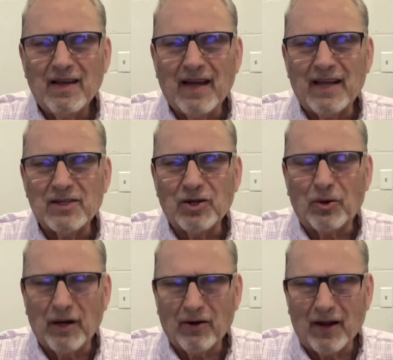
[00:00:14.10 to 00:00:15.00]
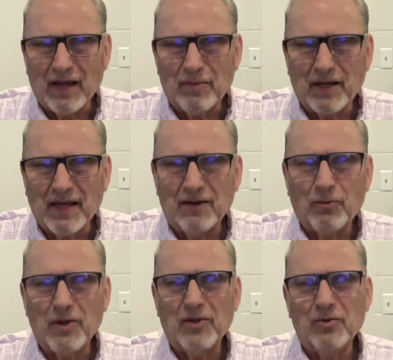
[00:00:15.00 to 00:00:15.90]
And so here I am again
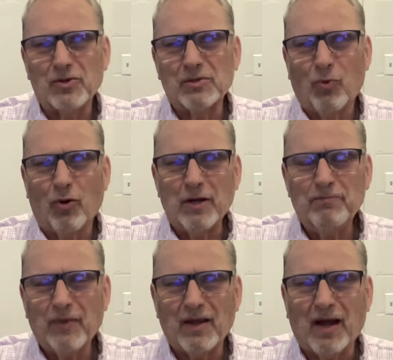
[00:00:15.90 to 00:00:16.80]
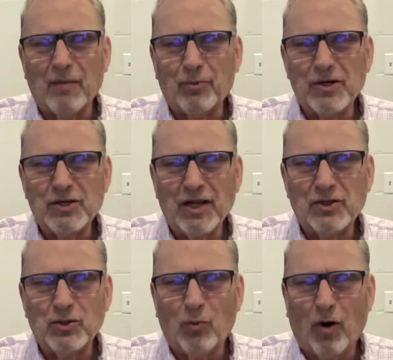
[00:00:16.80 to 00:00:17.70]
with you this morning, and I
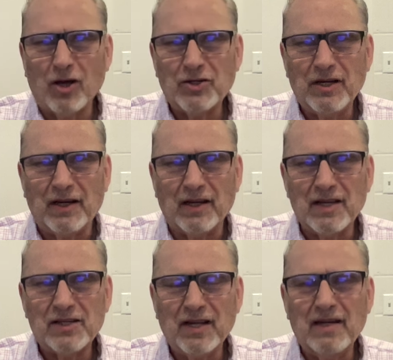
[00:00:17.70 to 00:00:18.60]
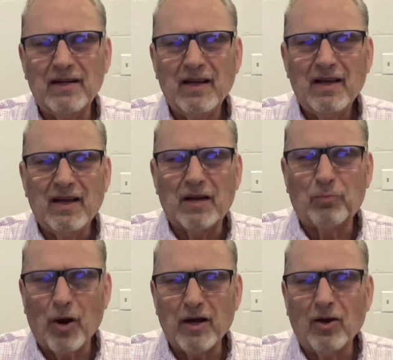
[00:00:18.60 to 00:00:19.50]
appreciate you watching and listening
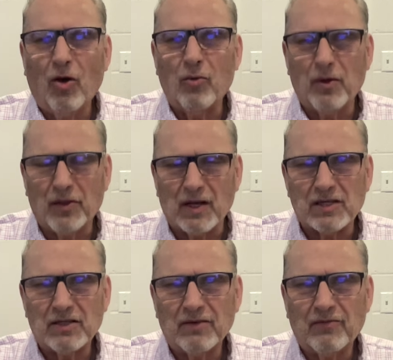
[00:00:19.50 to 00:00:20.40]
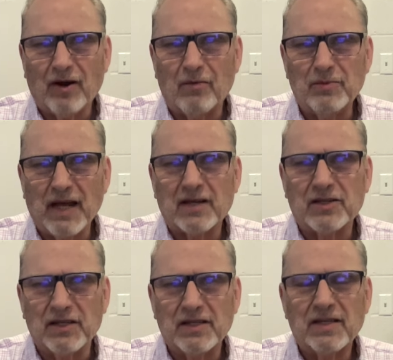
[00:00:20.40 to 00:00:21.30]
and praying along with us from
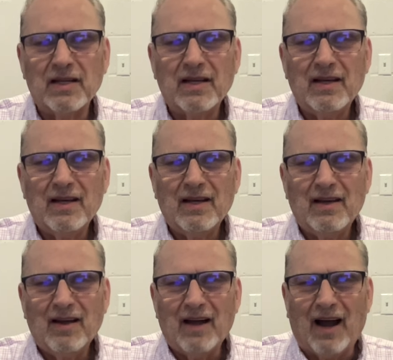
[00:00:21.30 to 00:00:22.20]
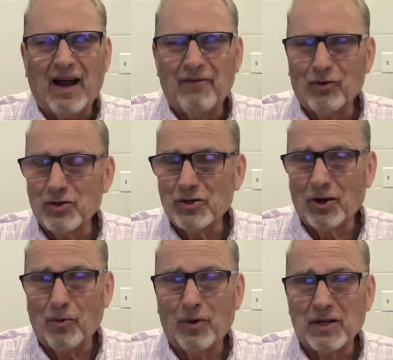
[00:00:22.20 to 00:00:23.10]
Texas. I first,
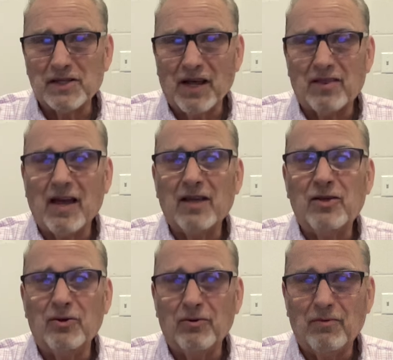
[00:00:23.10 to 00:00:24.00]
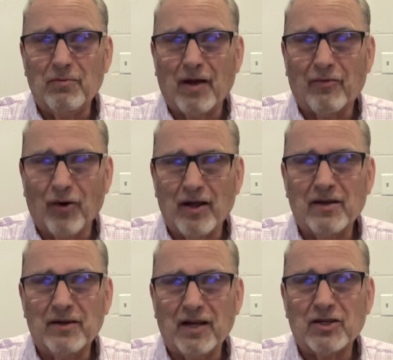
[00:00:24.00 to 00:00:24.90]
though, want to say thank you, my
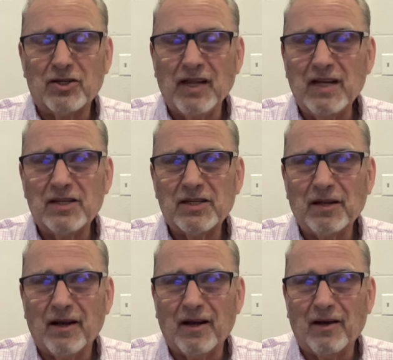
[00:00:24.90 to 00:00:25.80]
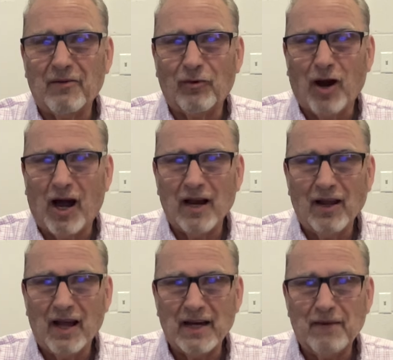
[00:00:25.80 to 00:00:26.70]
friend Dutch Sheets, for
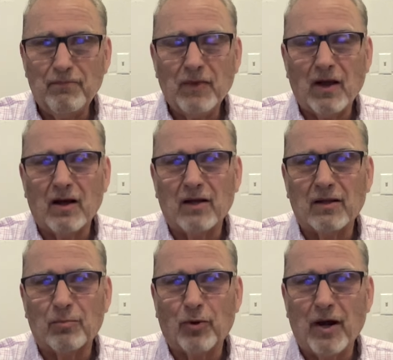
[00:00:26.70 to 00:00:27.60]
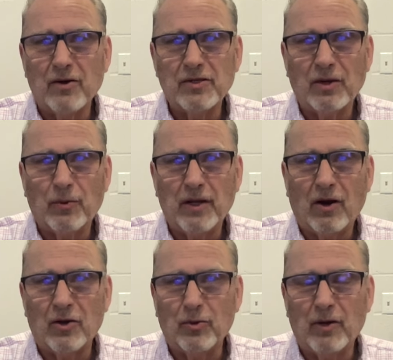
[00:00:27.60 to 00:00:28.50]
highlighting the prayers that we
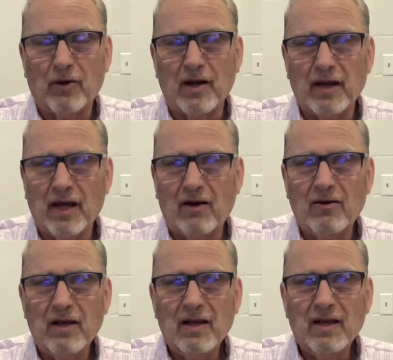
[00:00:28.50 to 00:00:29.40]
are doing right now,